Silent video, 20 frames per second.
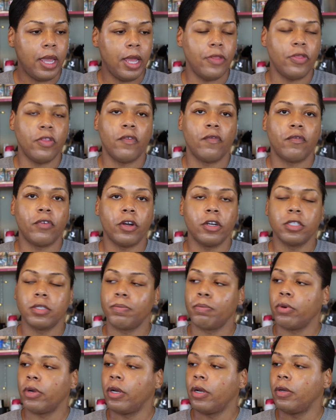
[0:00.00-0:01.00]
And the
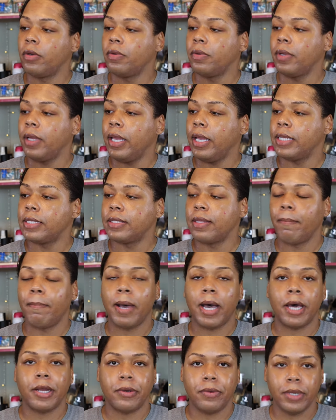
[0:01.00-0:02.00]
first pro is the
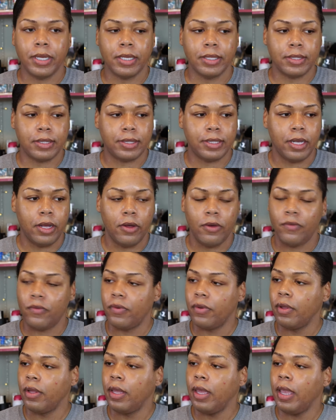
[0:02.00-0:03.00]
bottle
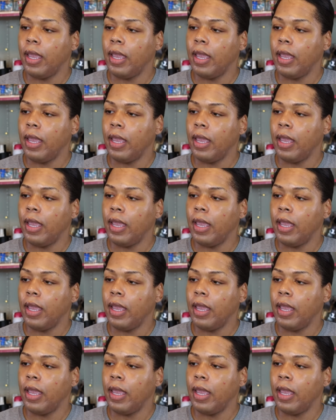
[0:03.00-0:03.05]
itself.